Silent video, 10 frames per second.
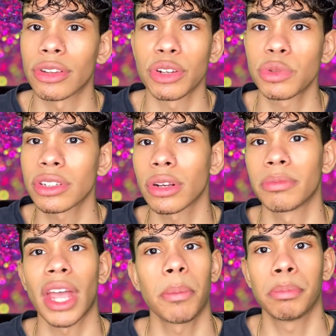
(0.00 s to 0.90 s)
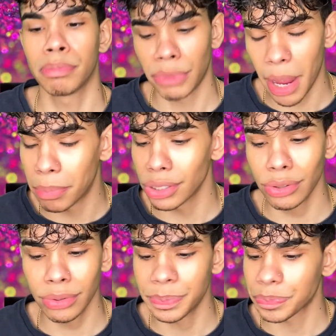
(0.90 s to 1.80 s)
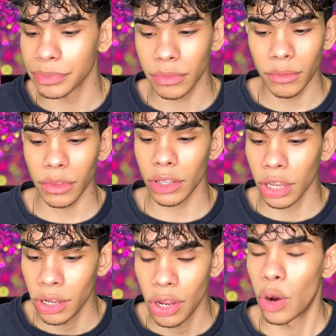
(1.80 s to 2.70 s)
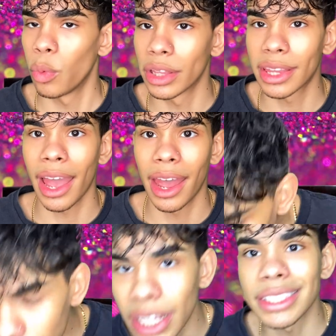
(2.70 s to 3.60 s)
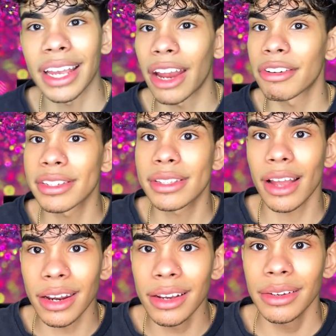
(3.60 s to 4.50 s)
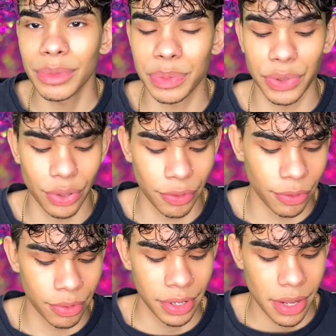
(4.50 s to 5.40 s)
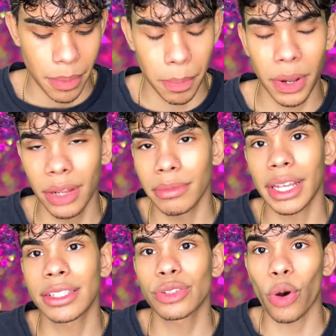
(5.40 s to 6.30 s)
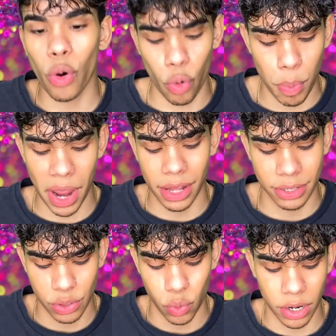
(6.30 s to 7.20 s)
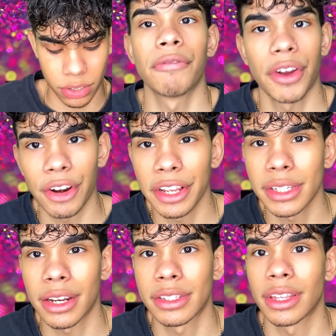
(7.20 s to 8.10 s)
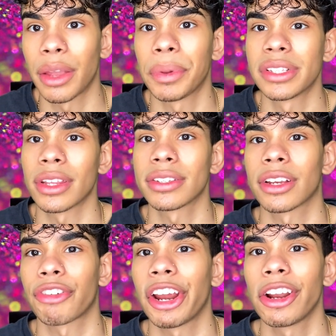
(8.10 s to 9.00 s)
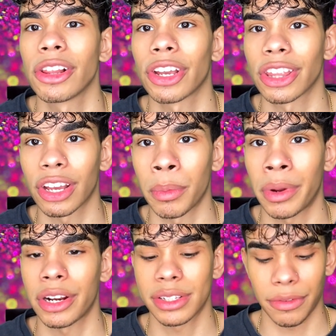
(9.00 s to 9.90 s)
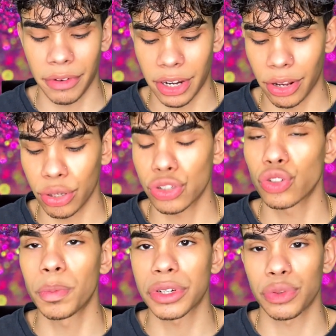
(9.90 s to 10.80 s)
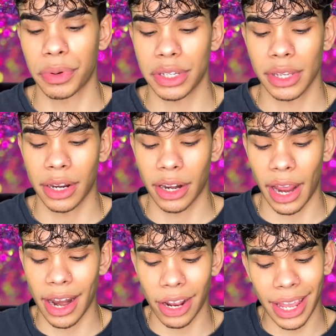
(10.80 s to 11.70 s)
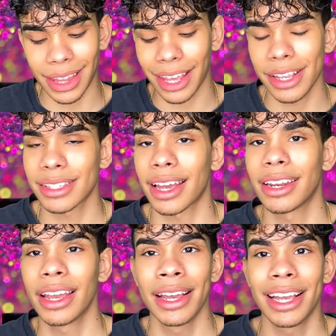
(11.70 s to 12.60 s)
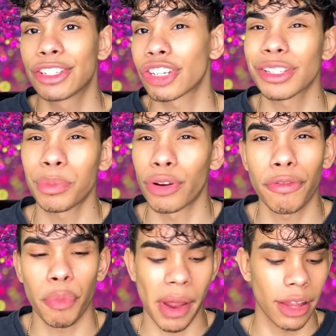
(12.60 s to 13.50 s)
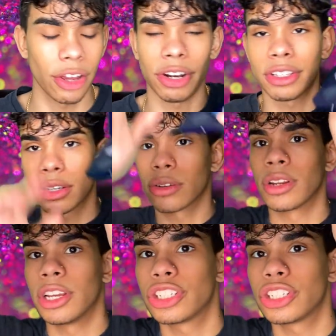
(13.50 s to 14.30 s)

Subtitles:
Those were some, that blue with that Sahara Stunner was beautiful. But that's the whole palette swatch. Very excited to dip into this and create a look in the comparison video. Super, super excited. And again, like I said, it's just a beautiful palette on its own.